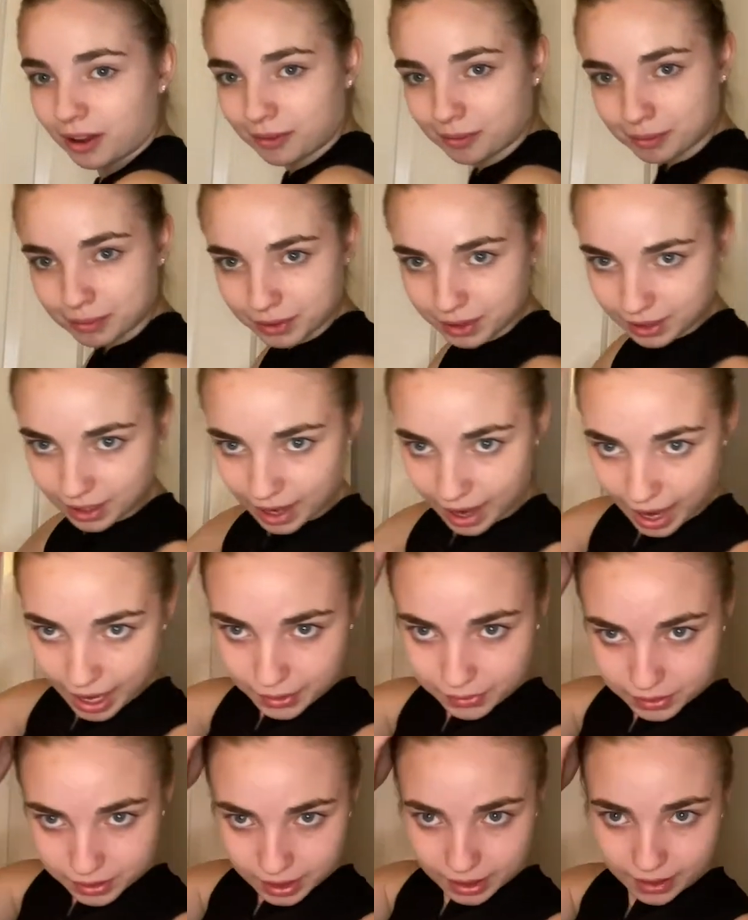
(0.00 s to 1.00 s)
But I
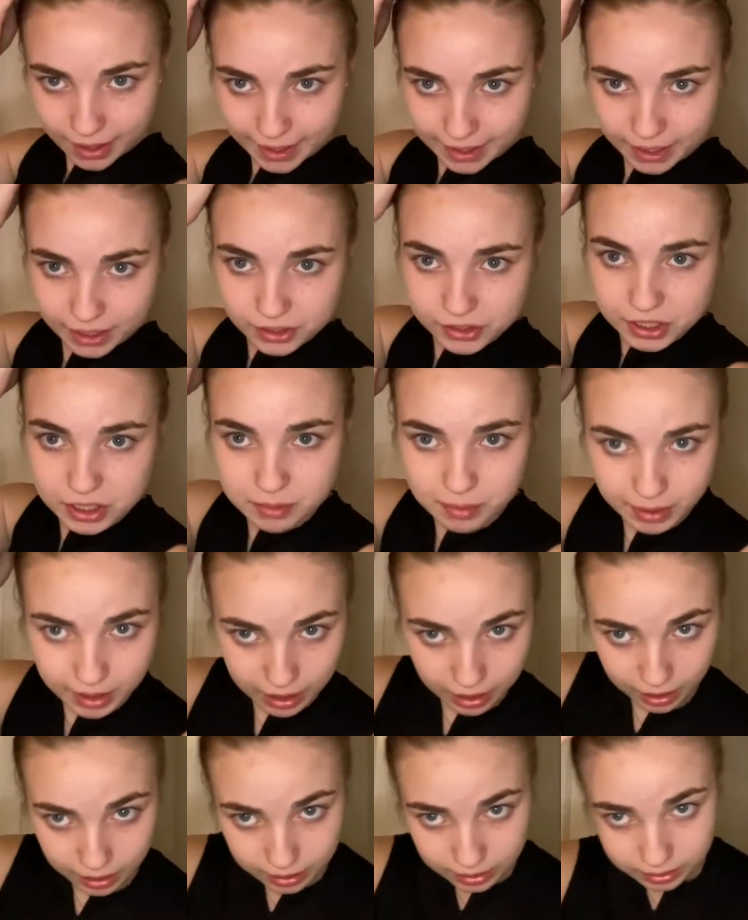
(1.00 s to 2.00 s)
really like it just
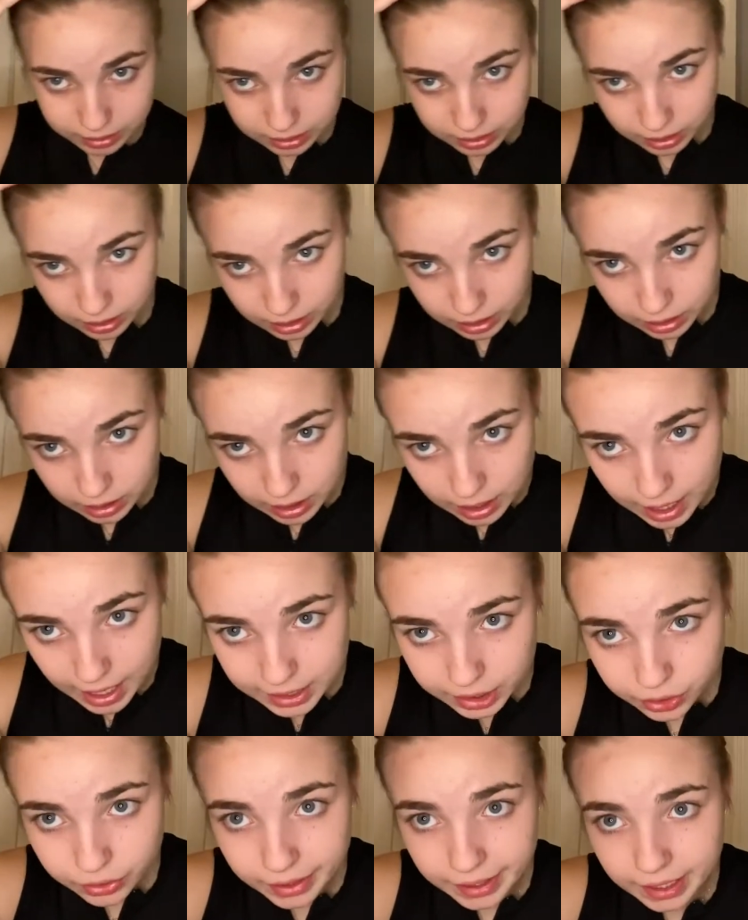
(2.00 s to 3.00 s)
because, and
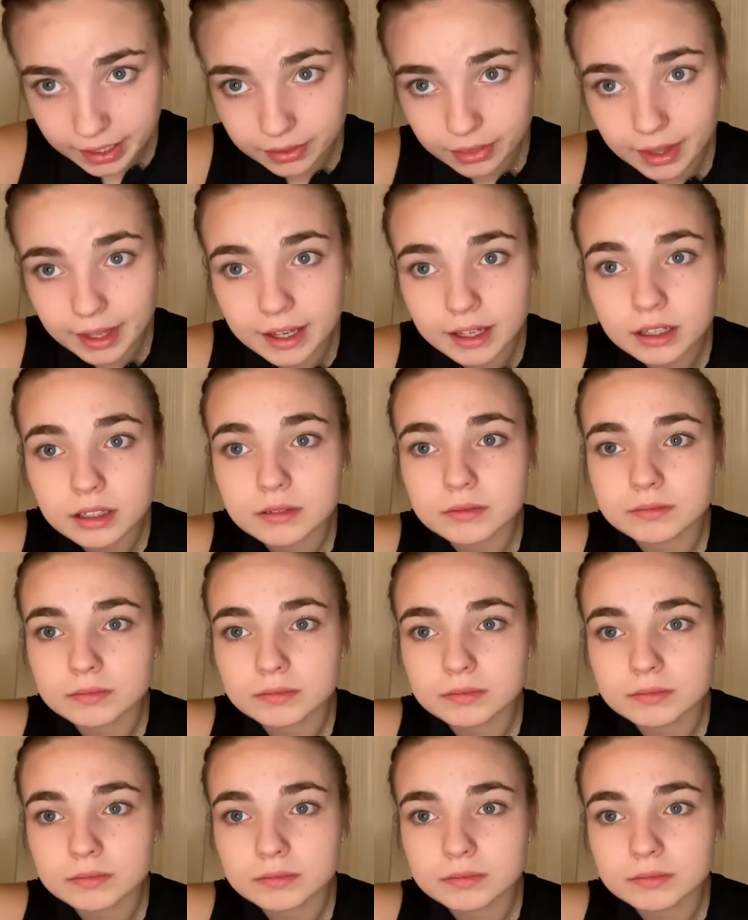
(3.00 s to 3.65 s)
you can like